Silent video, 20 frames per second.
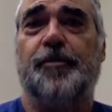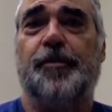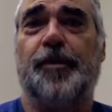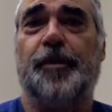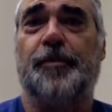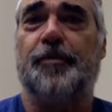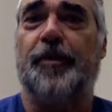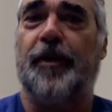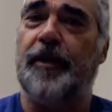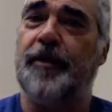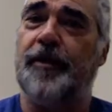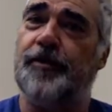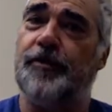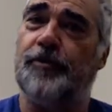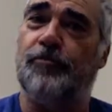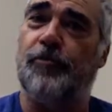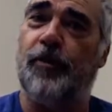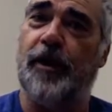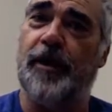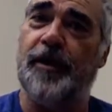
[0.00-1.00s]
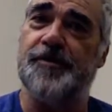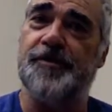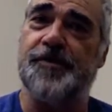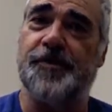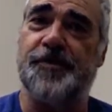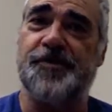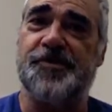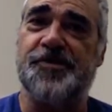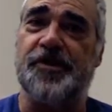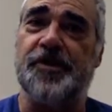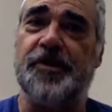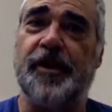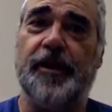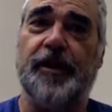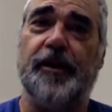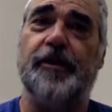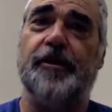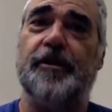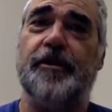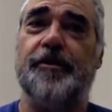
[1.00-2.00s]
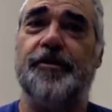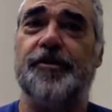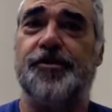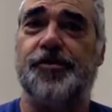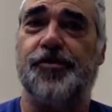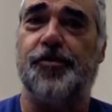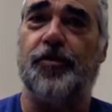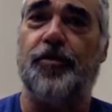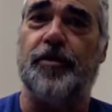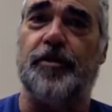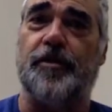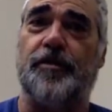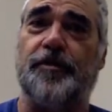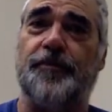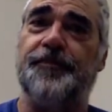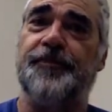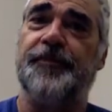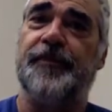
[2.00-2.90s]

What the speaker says: but by the rise of salinity in the soil.